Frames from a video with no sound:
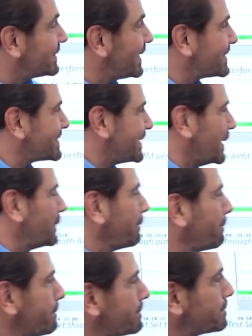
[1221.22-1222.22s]
test set.
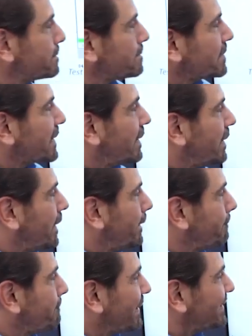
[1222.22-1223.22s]

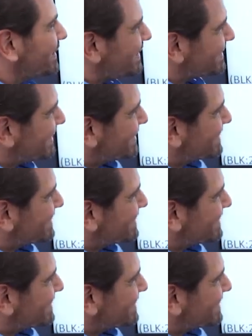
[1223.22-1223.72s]
And then you see